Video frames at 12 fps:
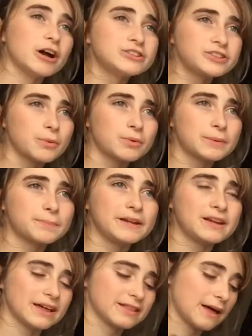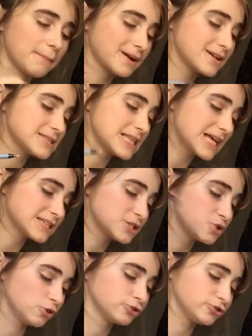I don't want to be like that, because that's
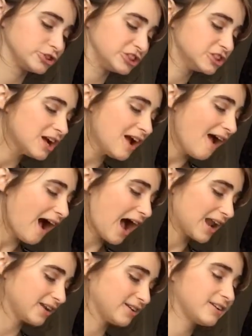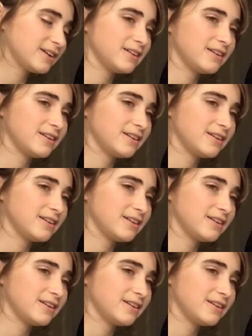not true, and